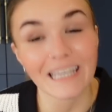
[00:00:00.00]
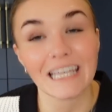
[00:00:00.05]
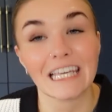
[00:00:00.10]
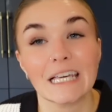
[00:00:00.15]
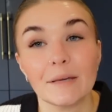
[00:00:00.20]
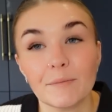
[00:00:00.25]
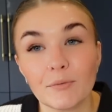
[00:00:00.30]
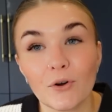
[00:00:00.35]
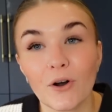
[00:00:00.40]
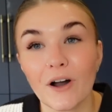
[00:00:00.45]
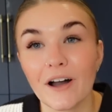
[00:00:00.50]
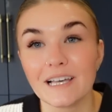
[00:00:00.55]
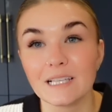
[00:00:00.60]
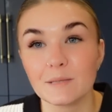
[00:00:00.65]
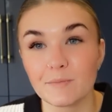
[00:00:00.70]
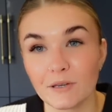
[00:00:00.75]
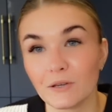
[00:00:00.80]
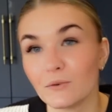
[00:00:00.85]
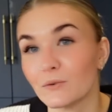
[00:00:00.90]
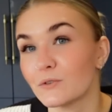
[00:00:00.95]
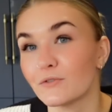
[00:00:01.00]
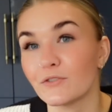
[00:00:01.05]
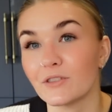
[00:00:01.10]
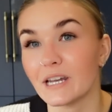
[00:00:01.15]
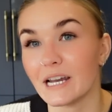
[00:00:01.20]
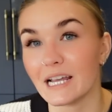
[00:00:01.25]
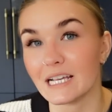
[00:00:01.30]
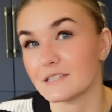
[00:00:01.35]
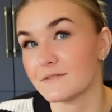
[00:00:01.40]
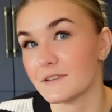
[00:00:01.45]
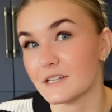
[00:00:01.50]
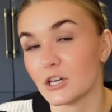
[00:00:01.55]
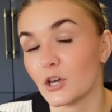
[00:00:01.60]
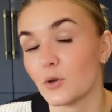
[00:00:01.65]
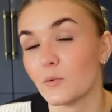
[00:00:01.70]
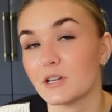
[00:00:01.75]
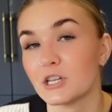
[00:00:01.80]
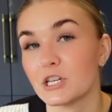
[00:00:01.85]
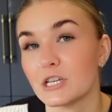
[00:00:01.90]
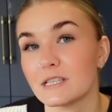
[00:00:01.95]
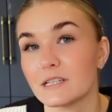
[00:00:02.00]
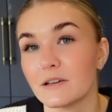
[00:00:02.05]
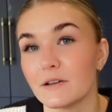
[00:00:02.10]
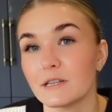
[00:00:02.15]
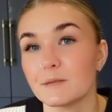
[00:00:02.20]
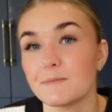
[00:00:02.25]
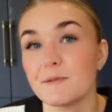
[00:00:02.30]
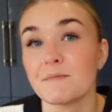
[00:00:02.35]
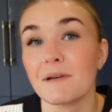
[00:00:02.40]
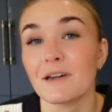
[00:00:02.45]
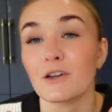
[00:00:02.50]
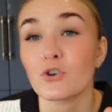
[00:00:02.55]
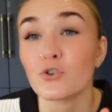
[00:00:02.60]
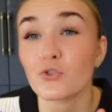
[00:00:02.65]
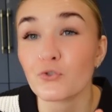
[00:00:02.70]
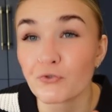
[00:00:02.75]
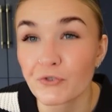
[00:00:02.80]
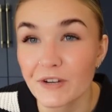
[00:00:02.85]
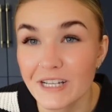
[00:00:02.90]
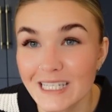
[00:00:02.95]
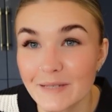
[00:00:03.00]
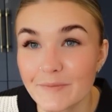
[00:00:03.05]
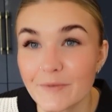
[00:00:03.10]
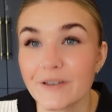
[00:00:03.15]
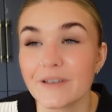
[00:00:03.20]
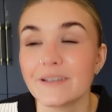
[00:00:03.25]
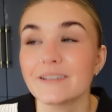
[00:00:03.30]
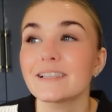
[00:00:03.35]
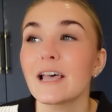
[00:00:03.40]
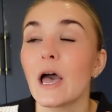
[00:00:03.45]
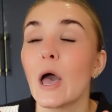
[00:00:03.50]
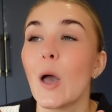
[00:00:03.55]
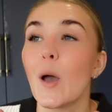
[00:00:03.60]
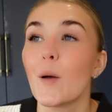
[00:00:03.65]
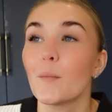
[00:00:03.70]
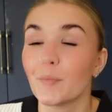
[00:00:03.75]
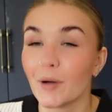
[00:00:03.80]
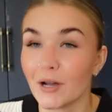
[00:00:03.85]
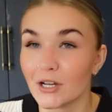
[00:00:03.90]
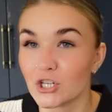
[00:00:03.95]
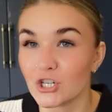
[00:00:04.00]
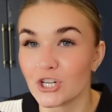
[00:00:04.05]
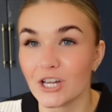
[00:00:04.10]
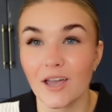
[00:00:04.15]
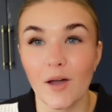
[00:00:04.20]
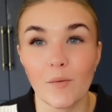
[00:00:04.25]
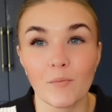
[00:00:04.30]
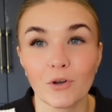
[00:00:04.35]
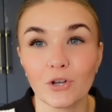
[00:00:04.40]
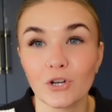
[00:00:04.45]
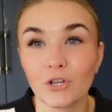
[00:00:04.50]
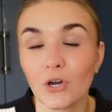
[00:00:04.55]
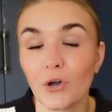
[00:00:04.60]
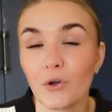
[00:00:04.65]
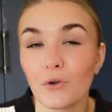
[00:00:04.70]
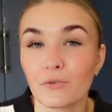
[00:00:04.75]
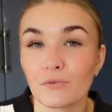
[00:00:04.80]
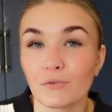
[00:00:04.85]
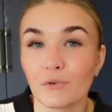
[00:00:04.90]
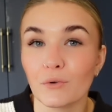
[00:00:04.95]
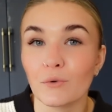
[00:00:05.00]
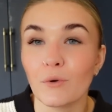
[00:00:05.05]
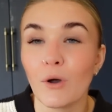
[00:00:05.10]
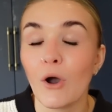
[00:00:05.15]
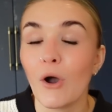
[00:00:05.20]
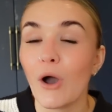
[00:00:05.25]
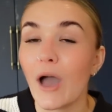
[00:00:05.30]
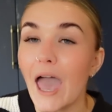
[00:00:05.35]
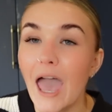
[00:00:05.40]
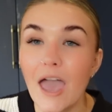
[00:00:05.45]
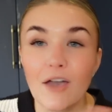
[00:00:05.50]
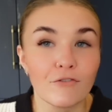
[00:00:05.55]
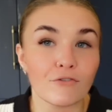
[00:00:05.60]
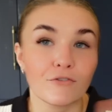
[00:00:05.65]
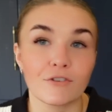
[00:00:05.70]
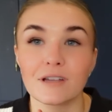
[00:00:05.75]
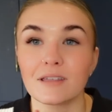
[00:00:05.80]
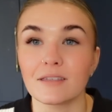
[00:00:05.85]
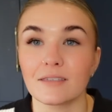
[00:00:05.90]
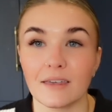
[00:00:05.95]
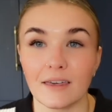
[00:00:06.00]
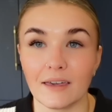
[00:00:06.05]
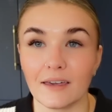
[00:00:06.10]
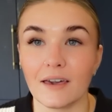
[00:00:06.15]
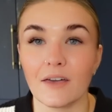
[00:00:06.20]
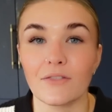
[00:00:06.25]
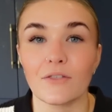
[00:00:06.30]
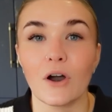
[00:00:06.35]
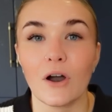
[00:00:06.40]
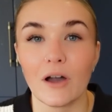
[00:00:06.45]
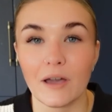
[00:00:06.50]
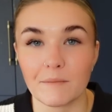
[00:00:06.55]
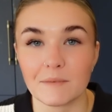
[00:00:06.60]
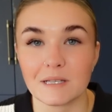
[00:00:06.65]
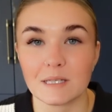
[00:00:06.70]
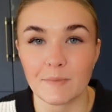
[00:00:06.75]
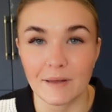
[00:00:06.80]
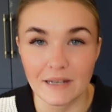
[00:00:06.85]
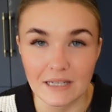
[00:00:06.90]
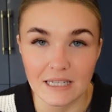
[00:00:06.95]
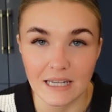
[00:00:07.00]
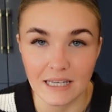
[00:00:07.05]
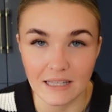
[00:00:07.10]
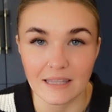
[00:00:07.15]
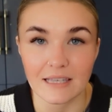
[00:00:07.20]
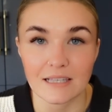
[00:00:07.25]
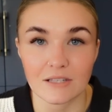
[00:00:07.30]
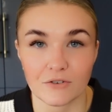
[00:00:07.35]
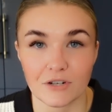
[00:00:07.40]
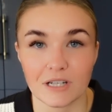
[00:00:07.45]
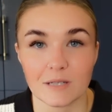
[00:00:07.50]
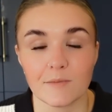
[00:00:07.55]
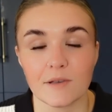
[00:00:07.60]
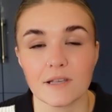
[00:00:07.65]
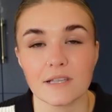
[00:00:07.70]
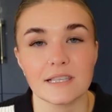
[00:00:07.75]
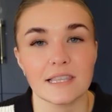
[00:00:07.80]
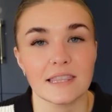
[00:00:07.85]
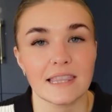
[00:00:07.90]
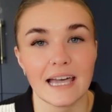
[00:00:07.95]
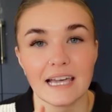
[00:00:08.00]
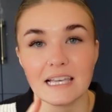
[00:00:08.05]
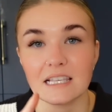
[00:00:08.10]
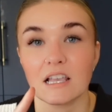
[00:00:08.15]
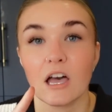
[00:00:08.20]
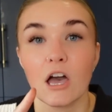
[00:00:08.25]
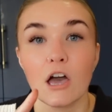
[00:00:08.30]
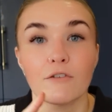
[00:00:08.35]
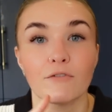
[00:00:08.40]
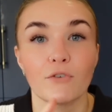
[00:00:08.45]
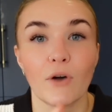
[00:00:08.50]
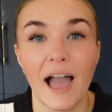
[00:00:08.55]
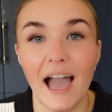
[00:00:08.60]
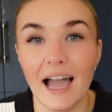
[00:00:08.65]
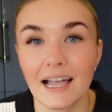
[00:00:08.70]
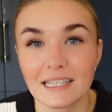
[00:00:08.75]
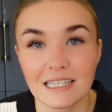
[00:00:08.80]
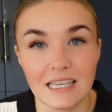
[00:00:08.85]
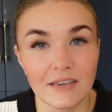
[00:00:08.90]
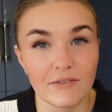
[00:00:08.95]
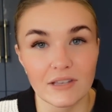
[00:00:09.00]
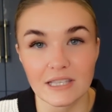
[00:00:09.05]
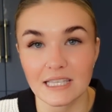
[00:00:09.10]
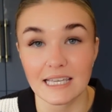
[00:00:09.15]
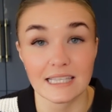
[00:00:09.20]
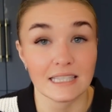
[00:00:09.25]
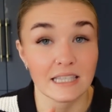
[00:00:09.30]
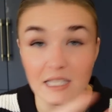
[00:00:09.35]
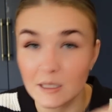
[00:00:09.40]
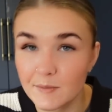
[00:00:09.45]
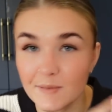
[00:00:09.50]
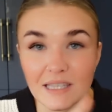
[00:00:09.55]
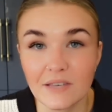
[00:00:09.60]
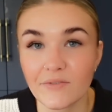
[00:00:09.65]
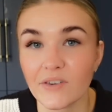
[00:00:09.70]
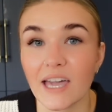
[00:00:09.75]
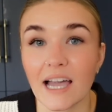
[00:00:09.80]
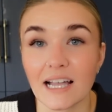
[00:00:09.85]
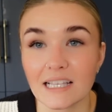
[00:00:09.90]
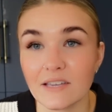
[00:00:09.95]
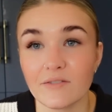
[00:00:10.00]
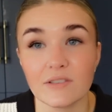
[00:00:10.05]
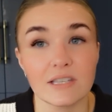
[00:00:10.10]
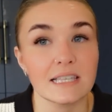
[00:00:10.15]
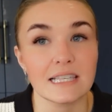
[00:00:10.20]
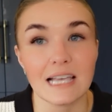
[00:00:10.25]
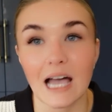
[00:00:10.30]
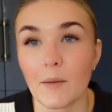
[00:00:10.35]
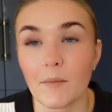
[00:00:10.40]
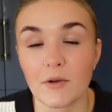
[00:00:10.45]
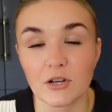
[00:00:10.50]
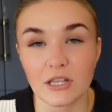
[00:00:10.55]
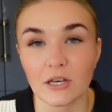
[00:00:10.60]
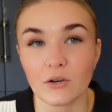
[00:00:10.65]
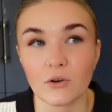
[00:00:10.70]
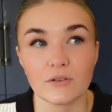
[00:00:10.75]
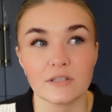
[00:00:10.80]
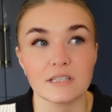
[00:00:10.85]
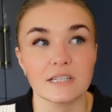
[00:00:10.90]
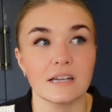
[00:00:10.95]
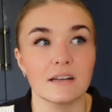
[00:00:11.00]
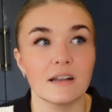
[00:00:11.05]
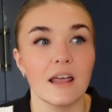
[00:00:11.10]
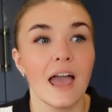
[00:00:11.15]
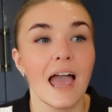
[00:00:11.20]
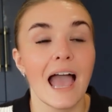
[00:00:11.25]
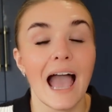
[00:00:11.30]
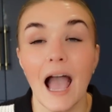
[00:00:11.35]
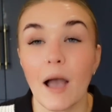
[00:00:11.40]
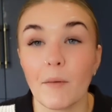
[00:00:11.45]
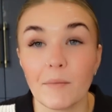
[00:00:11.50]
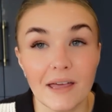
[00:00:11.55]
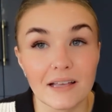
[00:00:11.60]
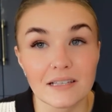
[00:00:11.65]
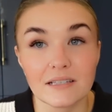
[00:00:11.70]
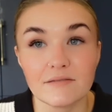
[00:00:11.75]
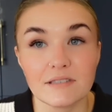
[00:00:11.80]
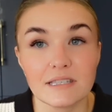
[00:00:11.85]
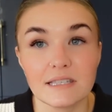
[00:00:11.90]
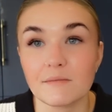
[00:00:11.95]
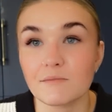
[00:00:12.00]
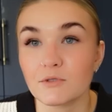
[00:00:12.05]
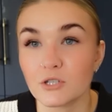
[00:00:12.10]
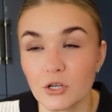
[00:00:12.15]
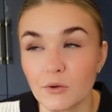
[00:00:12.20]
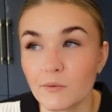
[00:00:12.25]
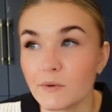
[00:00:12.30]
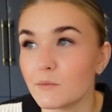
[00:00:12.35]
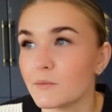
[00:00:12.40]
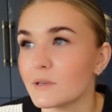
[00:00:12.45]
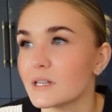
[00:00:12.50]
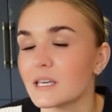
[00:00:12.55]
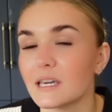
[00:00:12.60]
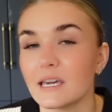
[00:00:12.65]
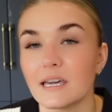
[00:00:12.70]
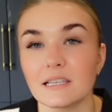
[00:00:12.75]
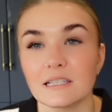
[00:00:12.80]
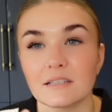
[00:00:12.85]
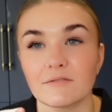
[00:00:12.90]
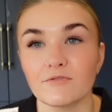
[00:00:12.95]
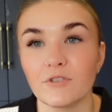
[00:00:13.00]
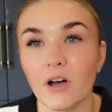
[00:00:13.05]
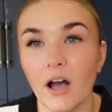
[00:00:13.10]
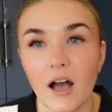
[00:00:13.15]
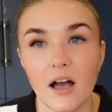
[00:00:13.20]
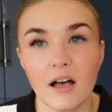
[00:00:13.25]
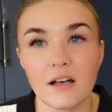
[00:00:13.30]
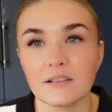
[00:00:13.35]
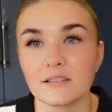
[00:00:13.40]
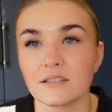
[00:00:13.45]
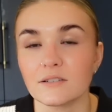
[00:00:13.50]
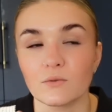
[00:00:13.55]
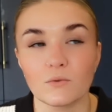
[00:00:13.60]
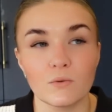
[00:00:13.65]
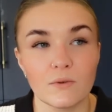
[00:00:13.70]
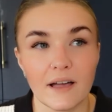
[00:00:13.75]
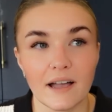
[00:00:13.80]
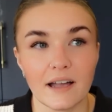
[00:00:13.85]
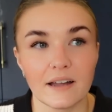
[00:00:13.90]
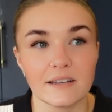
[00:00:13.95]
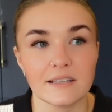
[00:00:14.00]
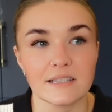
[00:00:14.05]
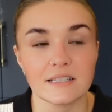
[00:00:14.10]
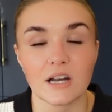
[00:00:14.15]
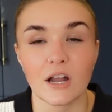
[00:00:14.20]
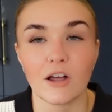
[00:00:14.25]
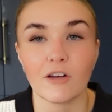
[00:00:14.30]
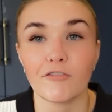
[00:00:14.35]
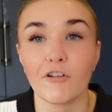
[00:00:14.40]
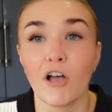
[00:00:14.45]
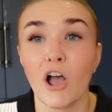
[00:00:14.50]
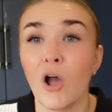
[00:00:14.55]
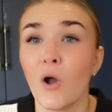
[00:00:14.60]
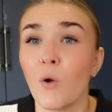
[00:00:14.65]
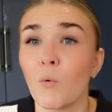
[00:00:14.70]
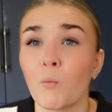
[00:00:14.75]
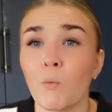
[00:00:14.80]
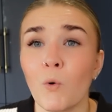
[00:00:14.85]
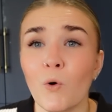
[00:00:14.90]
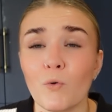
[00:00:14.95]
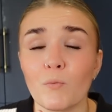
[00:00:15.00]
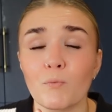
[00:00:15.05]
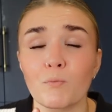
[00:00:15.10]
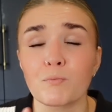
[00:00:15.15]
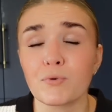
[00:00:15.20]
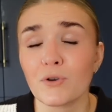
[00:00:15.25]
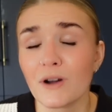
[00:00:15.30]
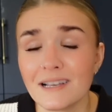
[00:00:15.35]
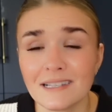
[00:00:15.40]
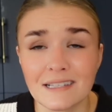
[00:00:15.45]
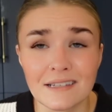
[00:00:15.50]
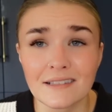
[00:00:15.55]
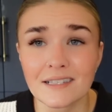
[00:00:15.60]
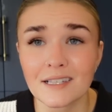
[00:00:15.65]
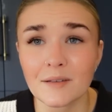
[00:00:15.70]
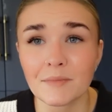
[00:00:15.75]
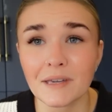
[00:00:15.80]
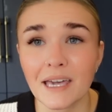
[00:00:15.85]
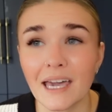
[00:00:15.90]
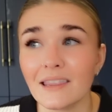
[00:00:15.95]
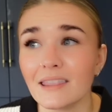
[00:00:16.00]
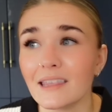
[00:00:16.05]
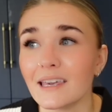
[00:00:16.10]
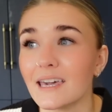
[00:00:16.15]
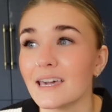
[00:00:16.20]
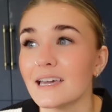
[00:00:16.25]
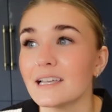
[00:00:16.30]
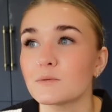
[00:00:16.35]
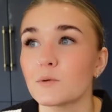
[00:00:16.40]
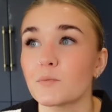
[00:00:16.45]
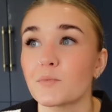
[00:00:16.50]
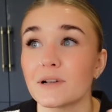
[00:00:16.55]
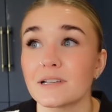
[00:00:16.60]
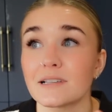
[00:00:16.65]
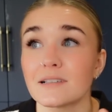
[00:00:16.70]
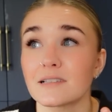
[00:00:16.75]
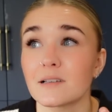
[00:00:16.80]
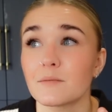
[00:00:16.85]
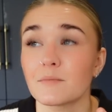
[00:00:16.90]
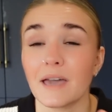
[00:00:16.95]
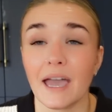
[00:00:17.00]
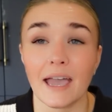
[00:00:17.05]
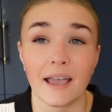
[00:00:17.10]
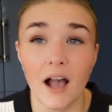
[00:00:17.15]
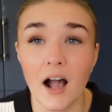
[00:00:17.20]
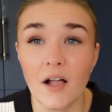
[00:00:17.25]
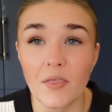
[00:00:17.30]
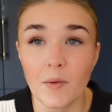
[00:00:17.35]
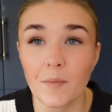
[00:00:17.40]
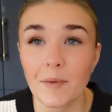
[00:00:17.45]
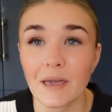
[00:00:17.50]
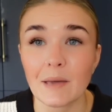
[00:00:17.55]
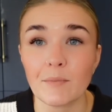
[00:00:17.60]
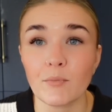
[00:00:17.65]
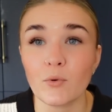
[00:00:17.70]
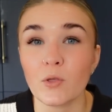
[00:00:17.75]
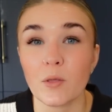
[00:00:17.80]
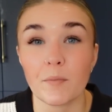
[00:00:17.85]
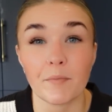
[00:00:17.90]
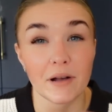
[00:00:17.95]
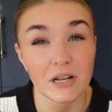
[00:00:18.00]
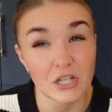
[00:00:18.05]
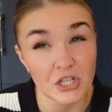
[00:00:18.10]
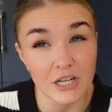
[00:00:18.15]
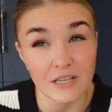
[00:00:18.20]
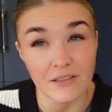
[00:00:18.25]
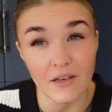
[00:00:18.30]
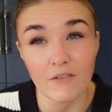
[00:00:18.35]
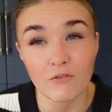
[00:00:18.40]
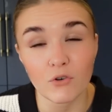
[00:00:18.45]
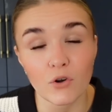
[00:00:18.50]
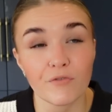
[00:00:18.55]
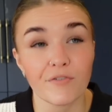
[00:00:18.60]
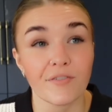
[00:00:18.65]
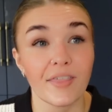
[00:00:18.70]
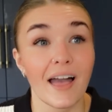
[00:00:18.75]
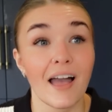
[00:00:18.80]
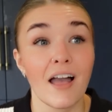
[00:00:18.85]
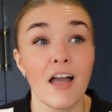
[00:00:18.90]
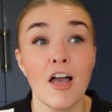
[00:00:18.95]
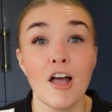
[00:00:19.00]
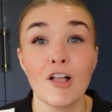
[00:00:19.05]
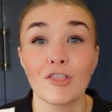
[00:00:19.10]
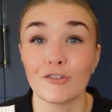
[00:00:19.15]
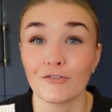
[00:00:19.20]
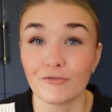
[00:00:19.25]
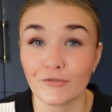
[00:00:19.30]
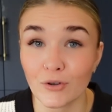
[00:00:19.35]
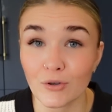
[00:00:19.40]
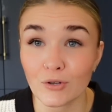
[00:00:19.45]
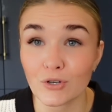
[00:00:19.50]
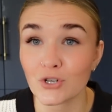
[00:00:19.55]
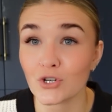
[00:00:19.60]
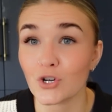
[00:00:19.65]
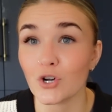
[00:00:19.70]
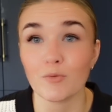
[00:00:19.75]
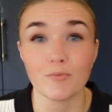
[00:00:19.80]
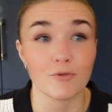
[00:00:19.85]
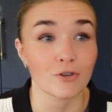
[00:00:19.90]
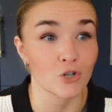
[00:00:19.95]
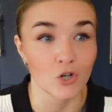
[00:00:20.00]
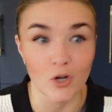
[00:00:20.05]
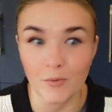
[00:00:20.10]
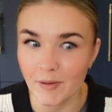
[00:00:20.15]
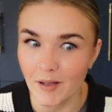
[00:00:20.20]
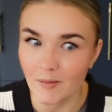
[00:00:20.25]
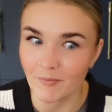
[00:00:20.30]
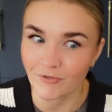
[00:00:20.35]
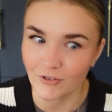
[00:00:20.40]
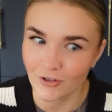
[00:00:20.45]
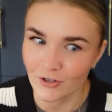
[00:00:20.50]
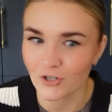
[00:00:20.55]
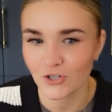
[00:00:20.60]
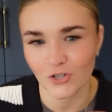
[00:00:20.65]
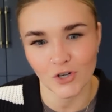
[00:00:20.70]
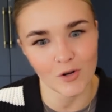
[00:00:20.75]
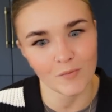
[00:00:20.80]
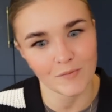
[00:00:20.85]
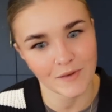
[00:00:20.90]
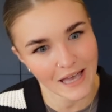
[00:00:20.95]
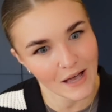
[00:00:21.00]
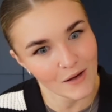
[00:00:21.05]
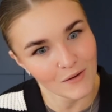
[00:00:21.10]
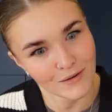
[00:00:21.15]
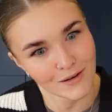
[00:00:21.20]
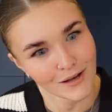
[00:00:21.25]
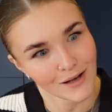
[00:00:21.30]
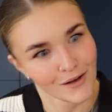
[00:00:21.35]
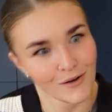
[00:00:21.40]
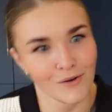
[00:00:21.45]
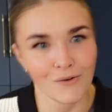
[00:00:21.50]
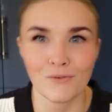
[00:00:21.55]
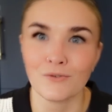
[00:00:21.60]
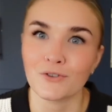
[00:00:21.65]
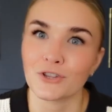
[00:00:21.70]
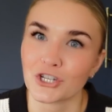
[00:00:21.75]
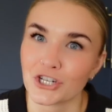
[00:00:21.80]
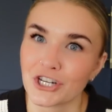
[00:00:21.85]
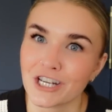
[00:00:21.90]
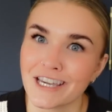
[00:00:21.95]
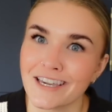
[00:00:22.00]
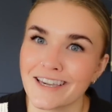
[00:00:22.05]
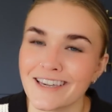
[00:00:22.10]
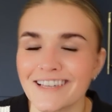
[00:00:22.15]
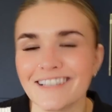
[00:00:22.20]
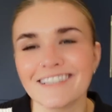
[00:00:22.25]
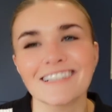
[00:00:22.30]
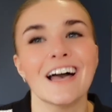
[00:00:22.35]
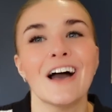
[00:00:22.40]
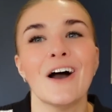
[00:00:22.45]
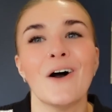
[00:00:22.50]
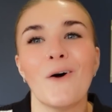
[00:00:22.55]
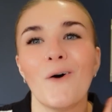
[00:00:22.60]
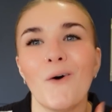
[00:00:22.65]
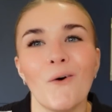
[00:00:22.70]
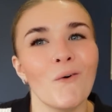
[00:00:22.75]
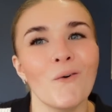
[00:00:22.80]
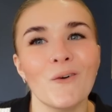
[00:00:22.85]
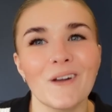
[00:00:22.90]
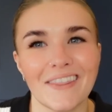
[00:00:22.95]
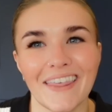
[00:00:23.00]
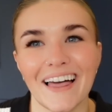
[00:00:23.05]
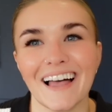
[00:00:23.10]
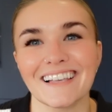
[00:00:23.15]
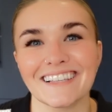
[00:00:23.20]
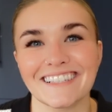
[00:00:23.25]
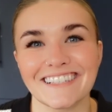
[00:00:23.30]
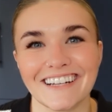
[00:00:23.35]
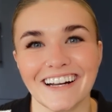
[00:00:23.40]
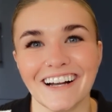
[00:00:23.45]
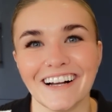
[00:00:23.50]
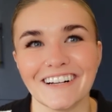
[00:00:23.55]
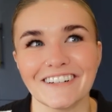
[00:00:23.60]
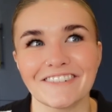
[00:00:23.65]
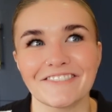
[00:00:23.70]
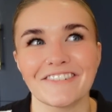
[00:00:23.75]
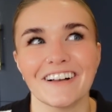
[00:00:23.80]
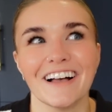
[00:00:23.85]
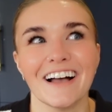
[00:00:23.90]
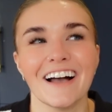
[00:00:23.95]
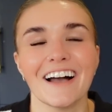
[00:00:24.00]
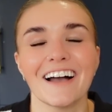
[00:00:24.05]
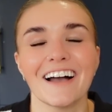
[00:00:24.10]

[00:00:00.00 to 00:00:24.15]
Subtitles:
Keep your eyes peeled for the next video, which is going to be my Christmas budget. I'm going to go through everything that I'm spending this Christmas, and that is for activities, the specific activities, how much they're costing, how many activities I'm doing with the kids and for us and all that kind of stuff, what presents I'm getting the kids, what presents I'm getting other people, the budget that I've got for that, the food shop, the top-up food shop, the alcohol, the cheese, all of that stuff.